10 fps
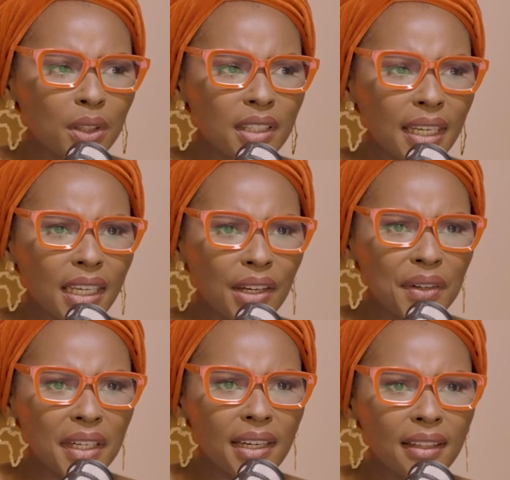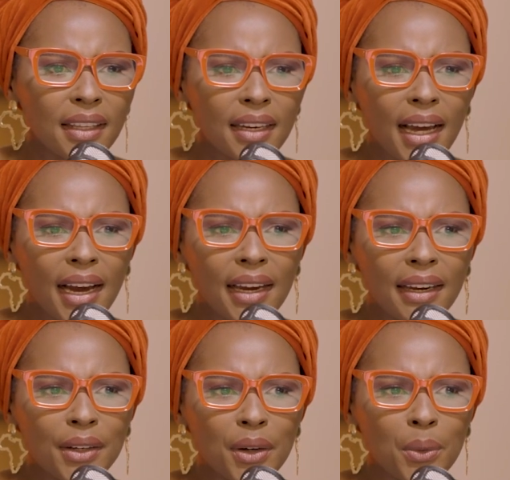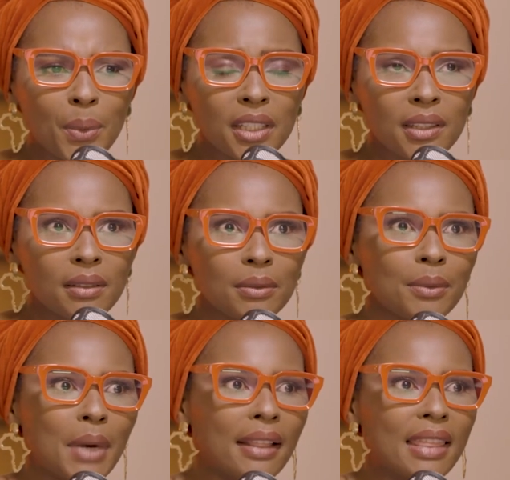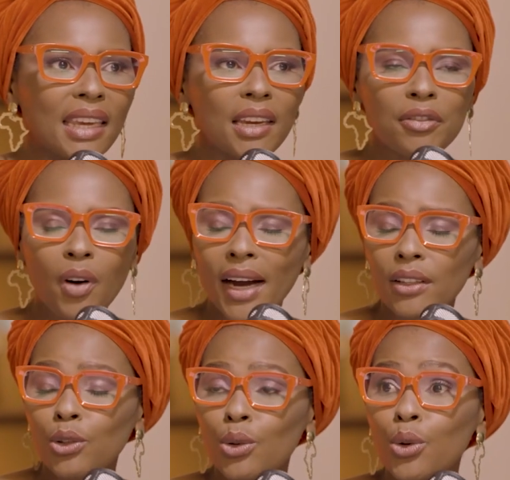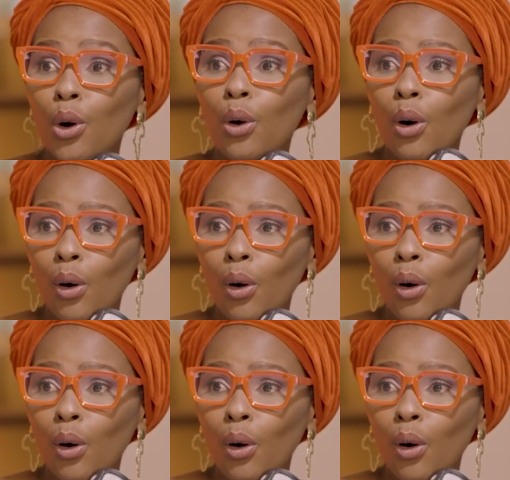not a career that I, was there for us to know